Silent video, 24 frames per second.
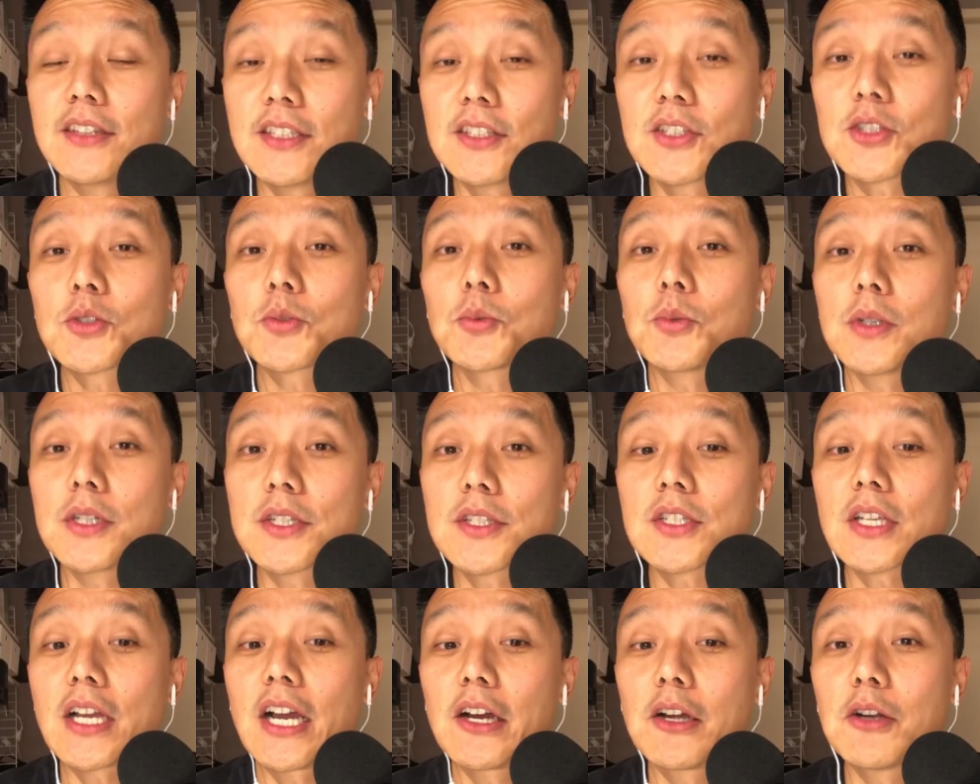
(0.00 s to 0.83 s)
this
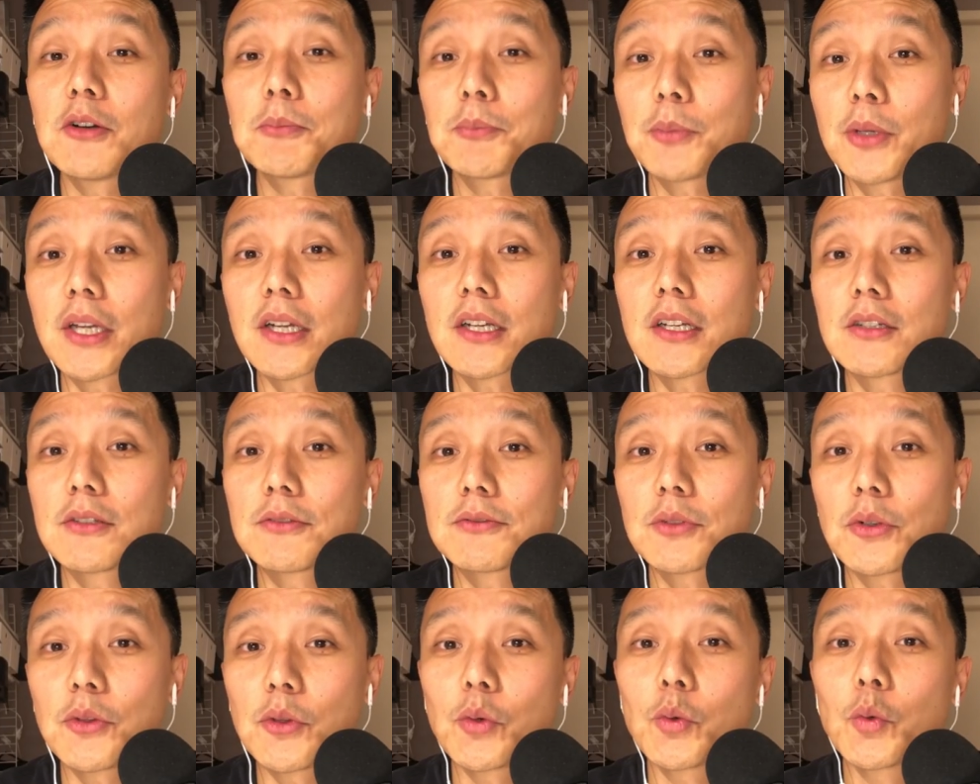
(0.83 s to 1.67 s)
was our pick
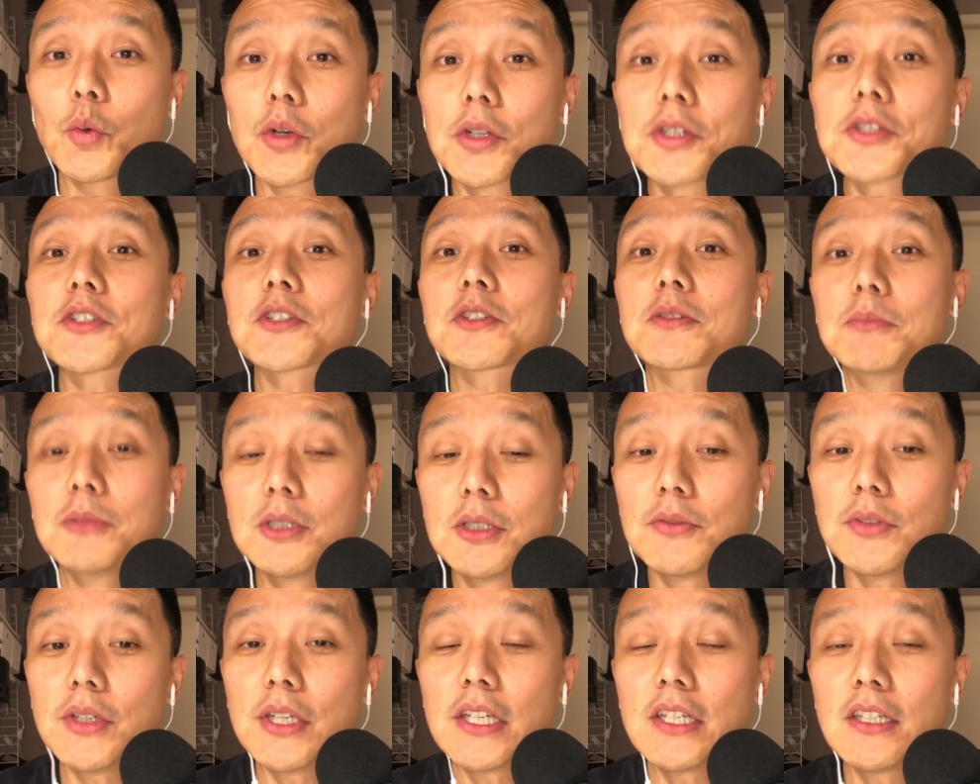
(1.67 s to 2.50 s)
for the worst
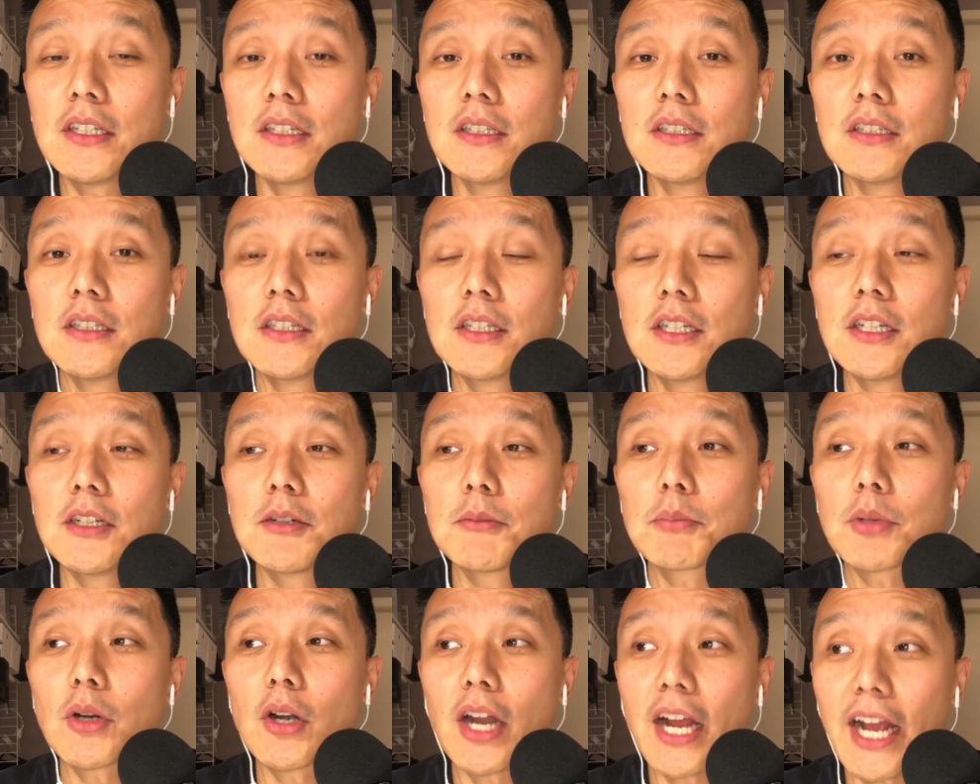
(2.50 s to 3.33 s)
movie
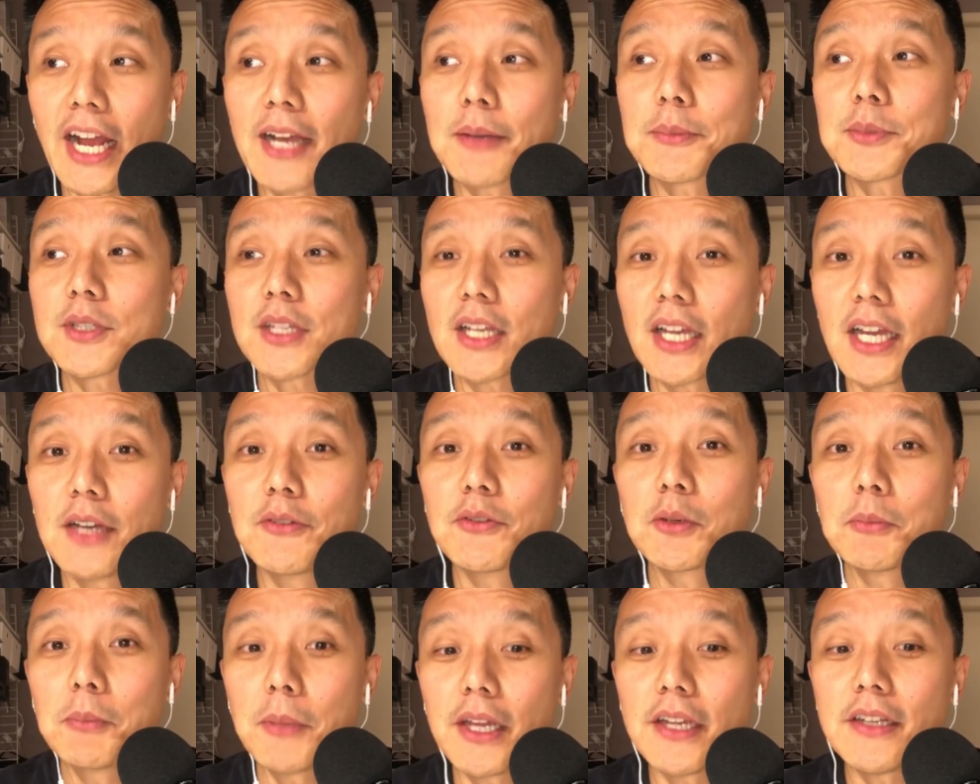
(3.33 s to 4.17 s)
perhaps
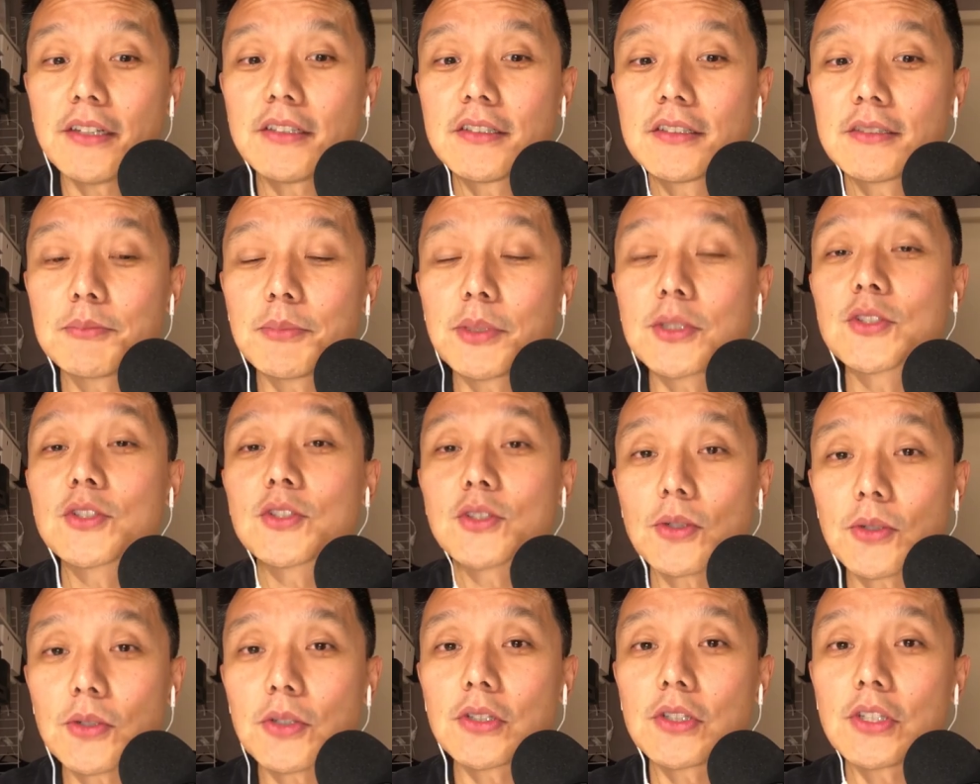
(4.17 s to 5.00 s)
ever made, but
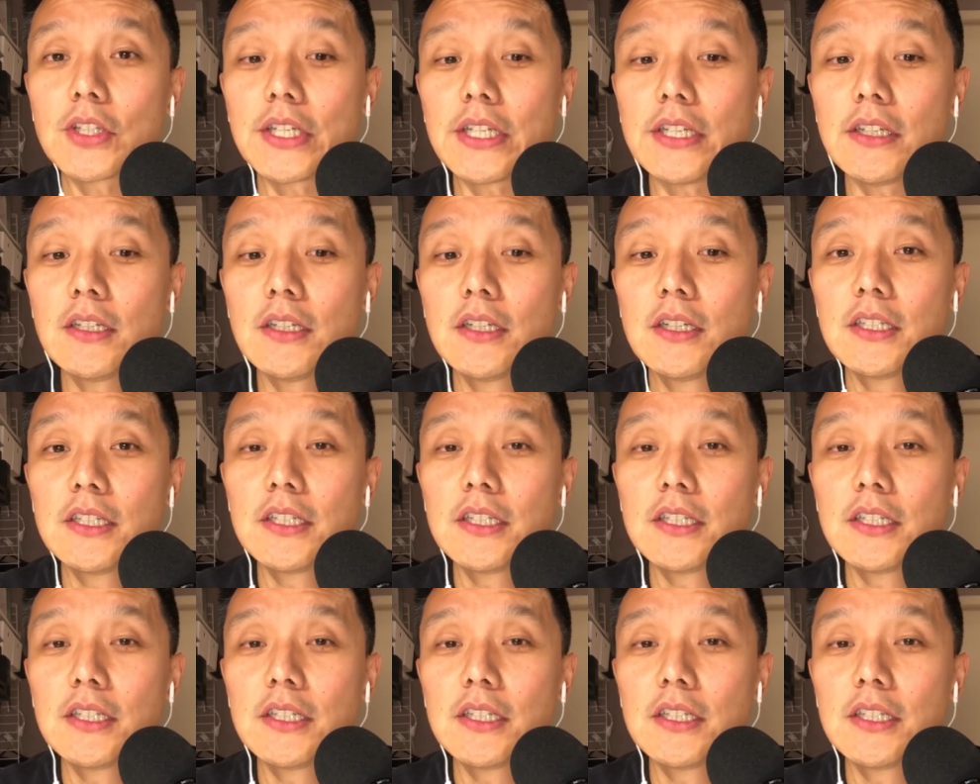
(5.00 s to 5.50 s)
certainly